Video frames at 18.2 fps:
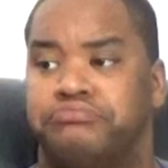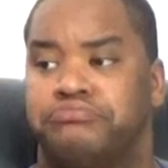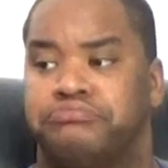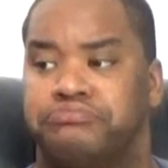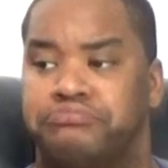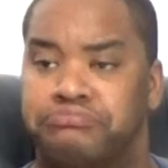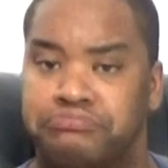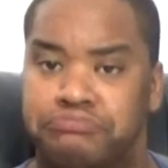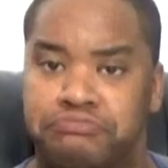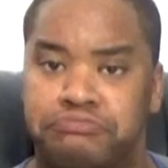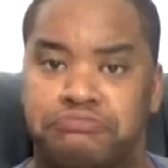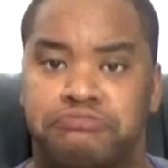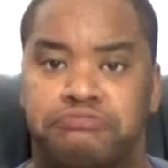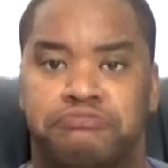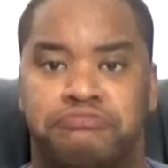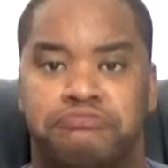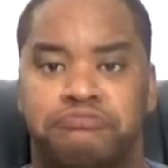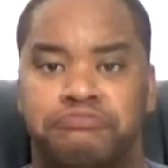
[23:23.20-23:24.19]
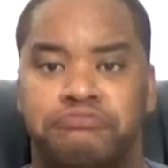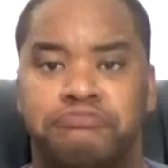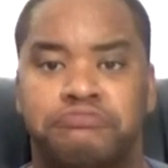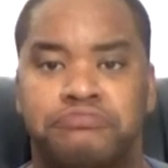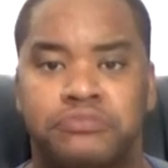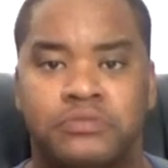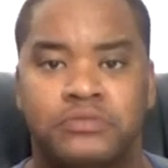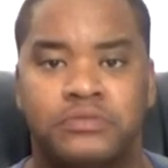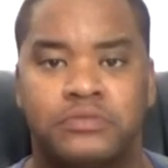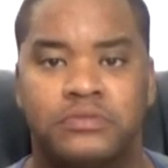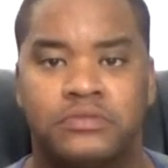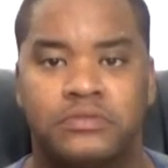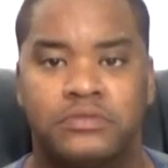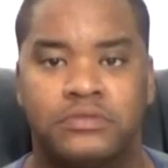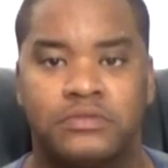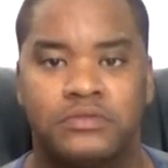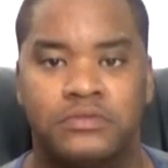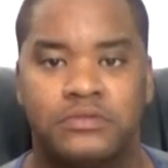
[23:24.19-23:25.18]

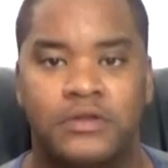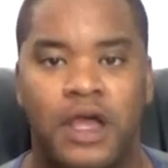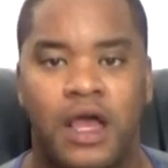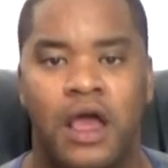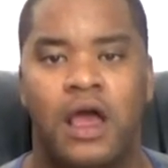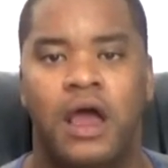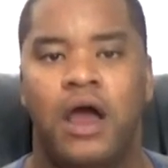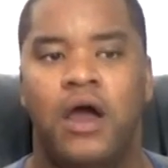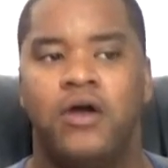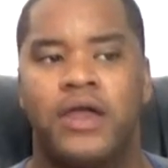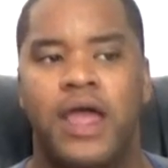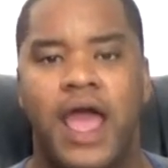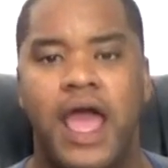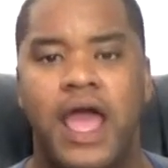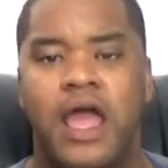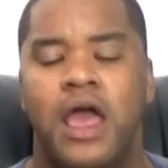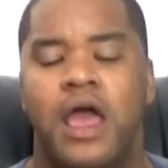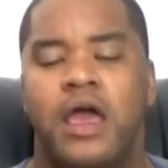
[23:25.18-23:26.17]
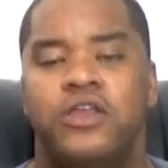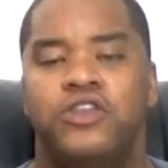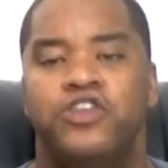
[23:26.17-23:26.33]
[no speech]